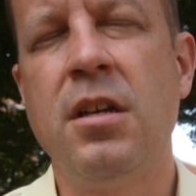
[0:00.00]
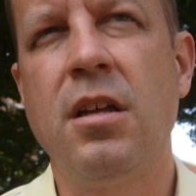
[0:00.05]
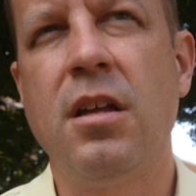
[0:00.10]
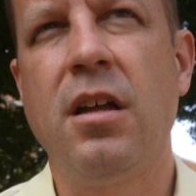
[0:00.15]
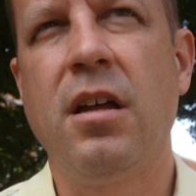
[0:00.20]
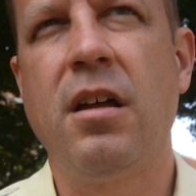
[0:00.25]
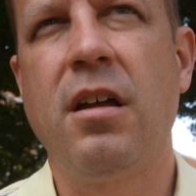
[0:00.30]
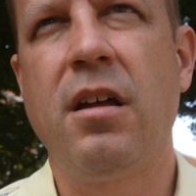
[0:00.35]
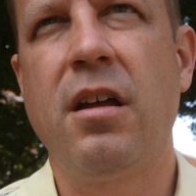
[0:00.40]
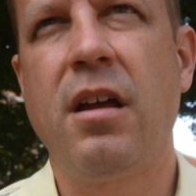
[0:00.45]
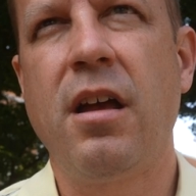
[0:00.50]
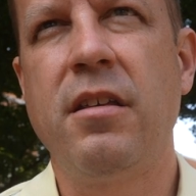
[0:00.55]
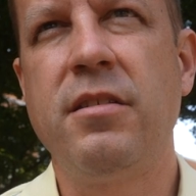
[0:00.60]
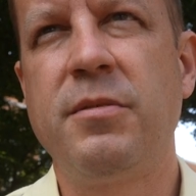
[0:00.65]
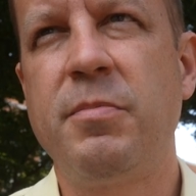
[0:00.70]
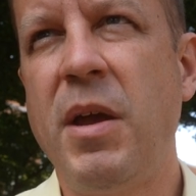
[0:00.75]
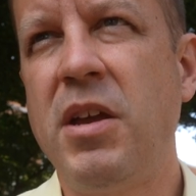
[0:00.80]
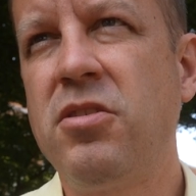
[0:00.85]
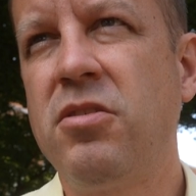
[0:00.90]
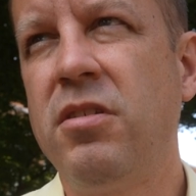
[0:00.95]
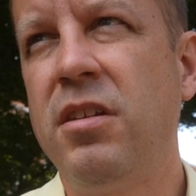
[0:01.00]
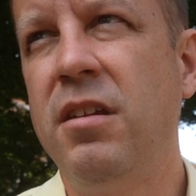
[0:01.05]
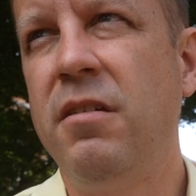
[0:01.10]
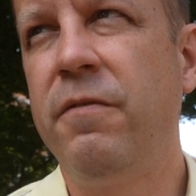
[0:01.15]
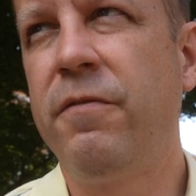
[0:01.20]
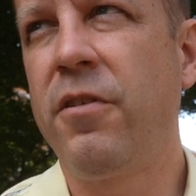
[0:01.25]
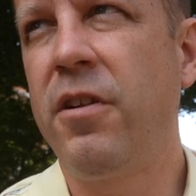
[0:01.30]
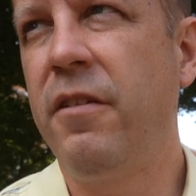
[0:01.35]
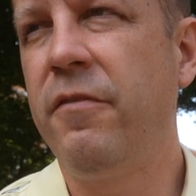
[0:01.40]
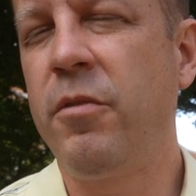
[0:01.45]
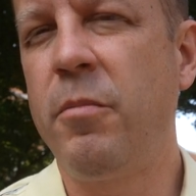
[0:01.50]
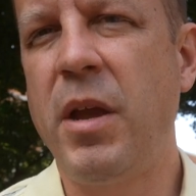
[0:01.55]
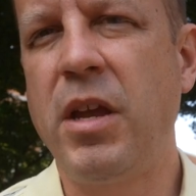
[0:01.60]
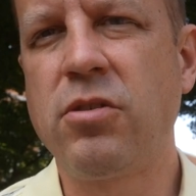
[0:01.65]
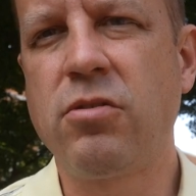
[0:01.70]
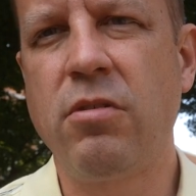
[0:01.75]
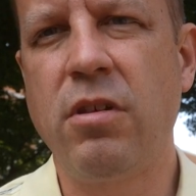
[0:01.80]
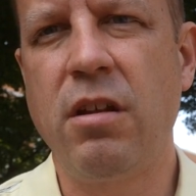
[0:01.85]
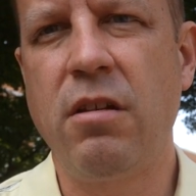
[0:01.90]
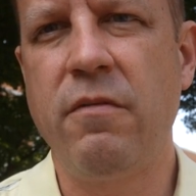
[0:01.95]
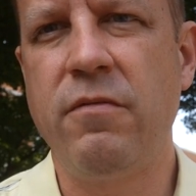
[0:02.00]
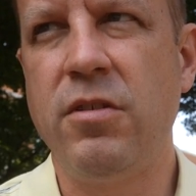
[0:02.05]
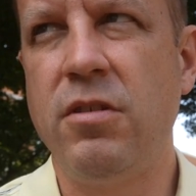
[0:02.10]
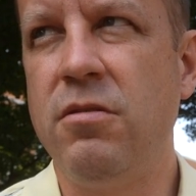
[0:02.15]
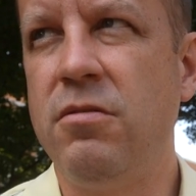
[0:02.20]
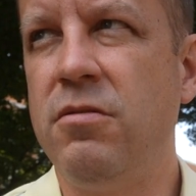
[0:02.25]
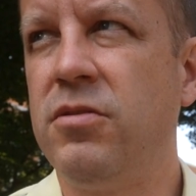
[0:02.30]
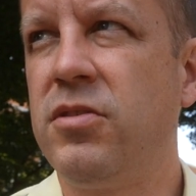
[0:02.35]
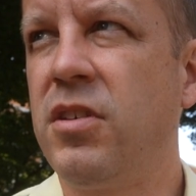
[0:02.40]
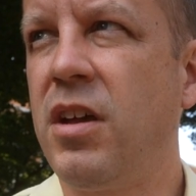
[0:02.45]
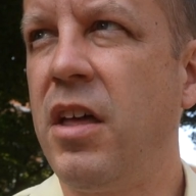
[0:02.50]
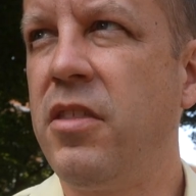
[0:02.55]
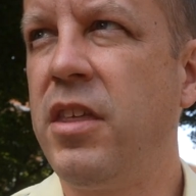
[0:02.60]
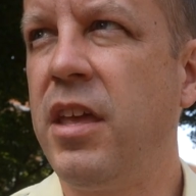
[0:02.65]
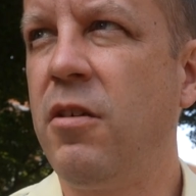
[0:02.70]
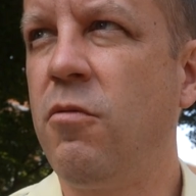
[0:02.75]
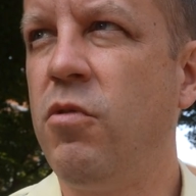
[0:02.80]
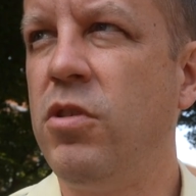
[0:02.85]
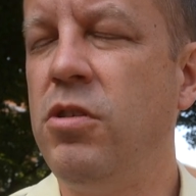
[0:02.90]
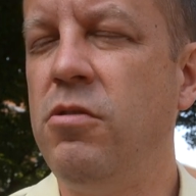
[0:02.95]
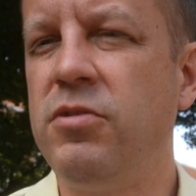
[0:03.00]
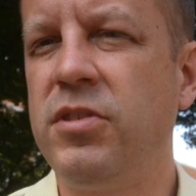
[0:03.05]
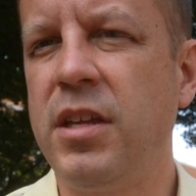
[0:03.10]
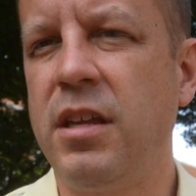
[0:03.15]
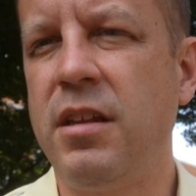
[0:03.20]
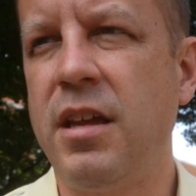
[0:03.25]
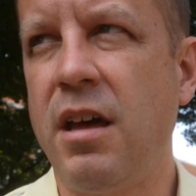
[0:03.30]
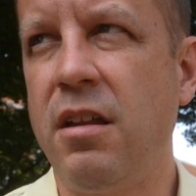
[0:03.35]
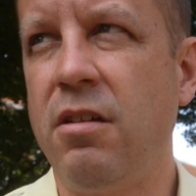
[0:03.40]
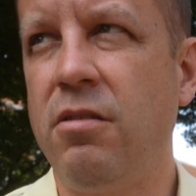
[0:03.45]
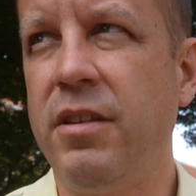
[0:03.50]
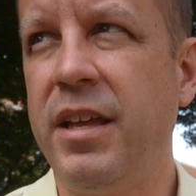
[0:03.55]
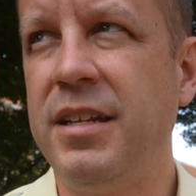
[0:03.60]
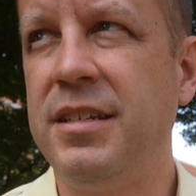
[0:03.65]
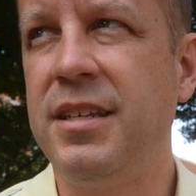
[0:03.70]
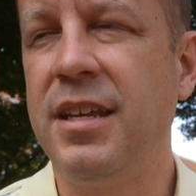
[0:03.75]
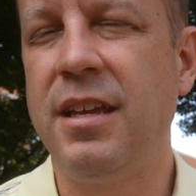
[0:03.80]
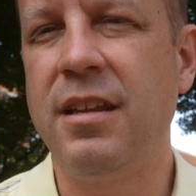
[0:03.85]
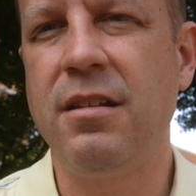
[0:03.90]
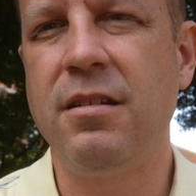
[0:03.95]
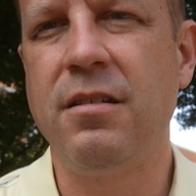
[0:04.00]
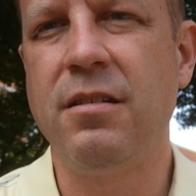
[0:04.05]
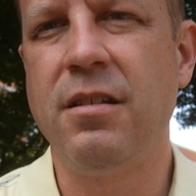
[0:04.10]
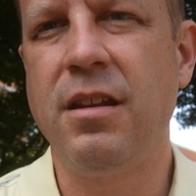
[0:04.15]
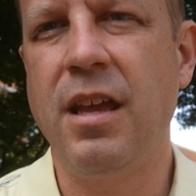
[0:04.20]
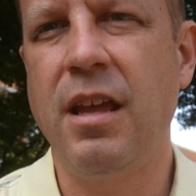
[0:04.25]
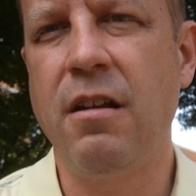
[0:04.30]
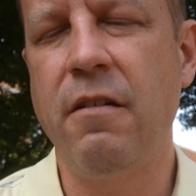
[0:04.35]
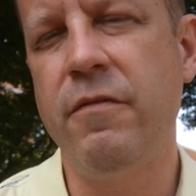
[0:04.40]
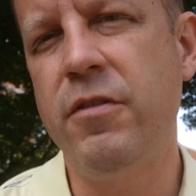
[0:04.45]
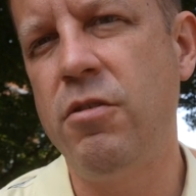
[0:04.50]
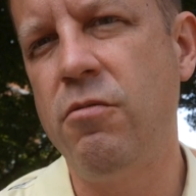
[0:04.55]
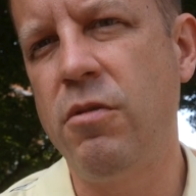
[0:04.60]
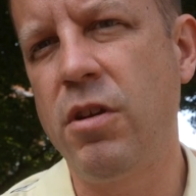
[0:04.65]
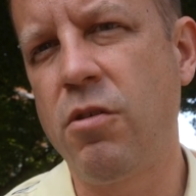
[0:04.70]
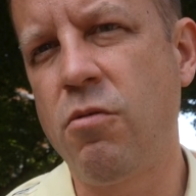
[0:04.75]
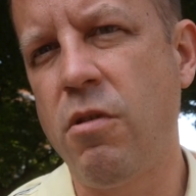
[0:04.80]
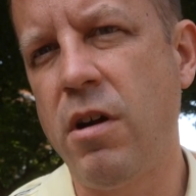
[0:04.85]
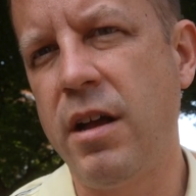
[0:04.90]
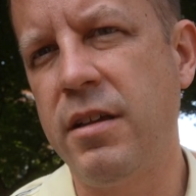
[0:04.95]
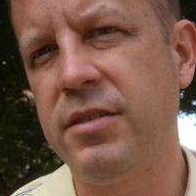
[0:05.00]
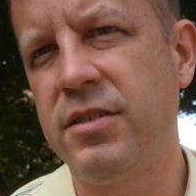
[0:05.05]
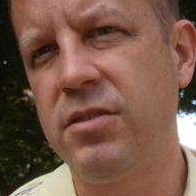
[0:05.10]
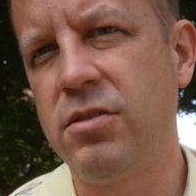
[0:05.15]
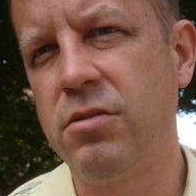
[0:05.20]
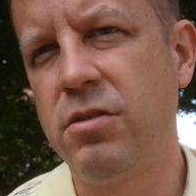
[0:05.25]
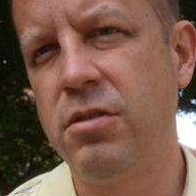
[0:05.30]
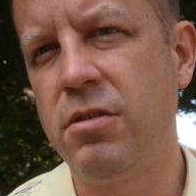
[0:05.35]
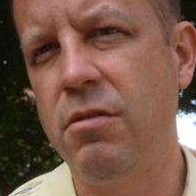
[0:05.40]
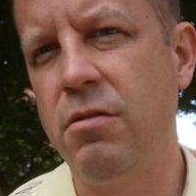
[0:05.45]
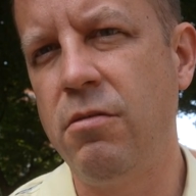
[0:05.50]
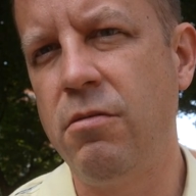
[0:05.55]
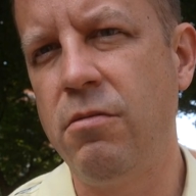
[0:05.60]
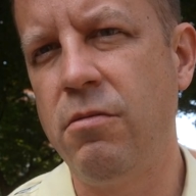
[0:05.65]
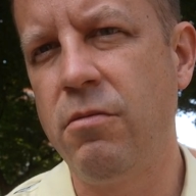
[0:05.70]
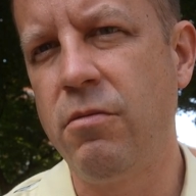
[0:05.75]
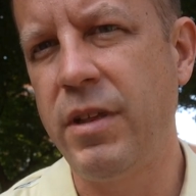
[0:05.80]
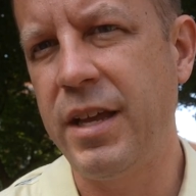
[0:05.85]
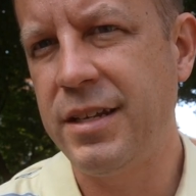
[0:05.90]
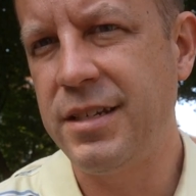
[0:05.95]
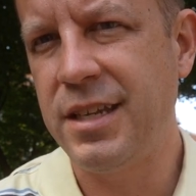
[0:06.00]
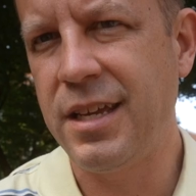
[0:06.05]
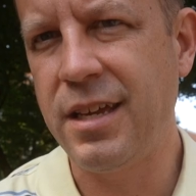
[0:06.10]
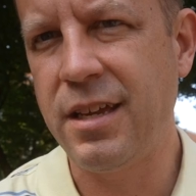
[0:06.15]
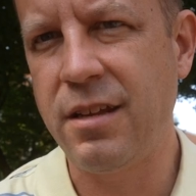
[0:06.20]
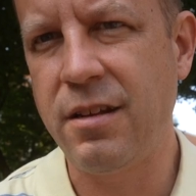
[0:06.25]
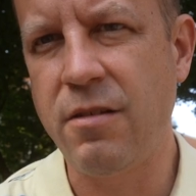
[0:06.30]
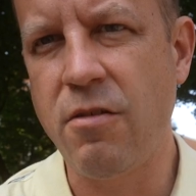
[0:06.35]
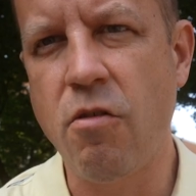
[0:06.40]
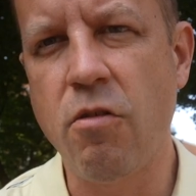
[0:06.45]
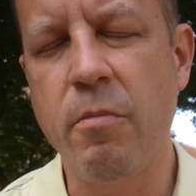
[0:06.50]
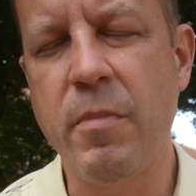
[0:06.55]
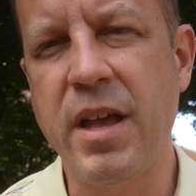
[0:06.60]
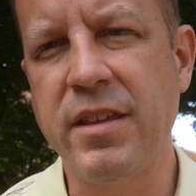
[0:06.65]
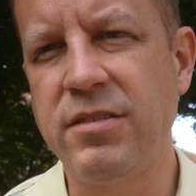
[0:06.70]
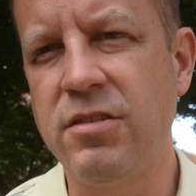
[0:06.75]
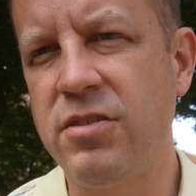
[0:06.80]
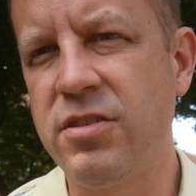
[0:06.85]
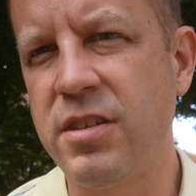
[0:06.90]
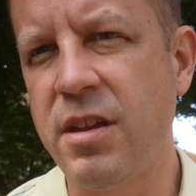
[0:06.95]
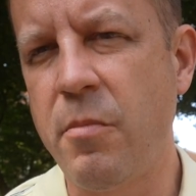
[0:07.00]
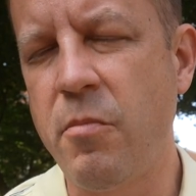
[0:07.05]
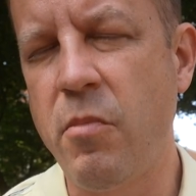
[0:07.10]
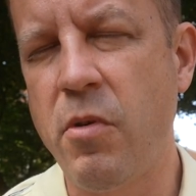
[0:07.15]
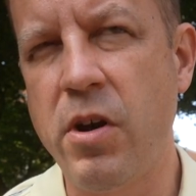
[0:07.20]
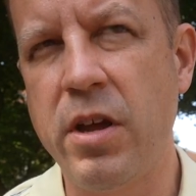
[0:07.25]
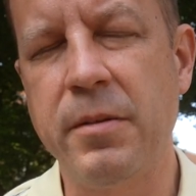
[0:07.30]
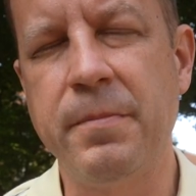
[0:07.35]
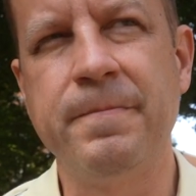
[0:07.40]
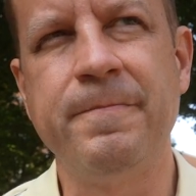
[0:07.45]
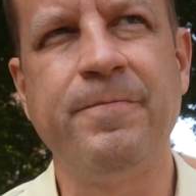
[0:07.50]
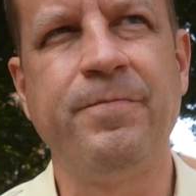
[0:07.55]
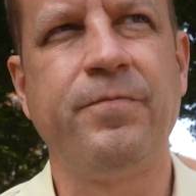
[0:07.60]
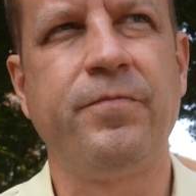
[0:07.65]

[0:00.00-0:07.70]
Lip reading: Especially for informational interviews. I think when you send out a LinkedIn interview request through LinkedIn or message someone,